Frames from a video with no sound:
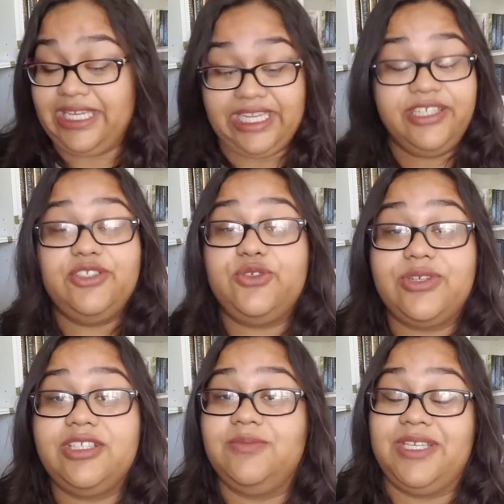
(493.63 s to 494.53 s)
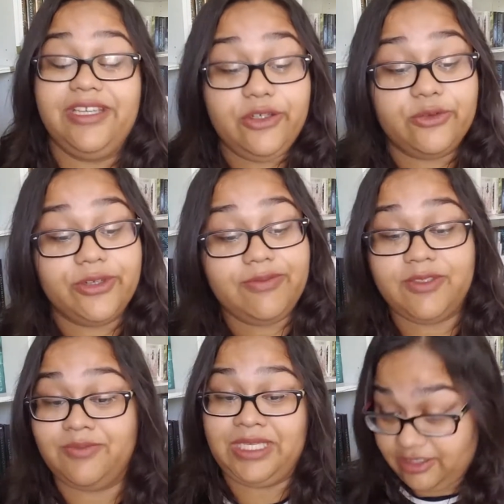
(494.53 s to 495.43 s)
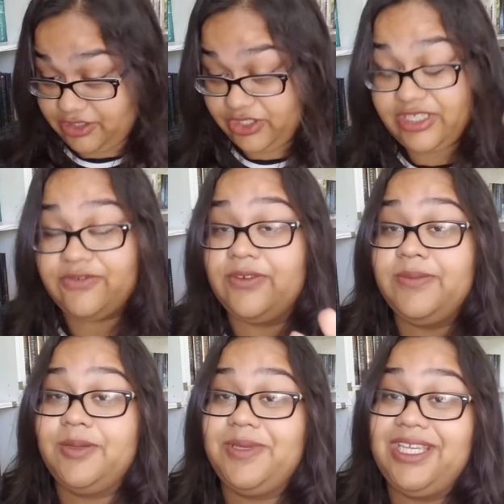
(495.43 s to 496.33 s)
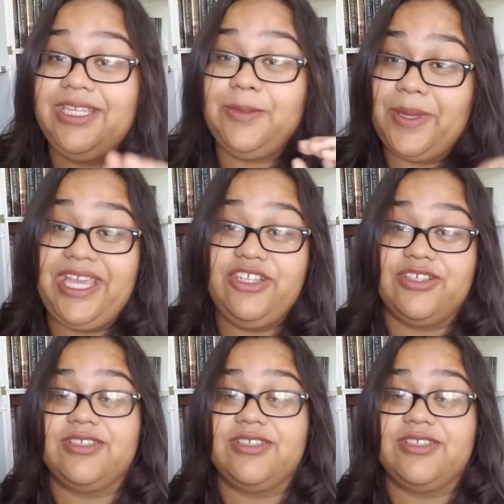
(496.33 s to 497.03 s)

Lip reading: It intrigued me, it gripped me just from the beginning pages,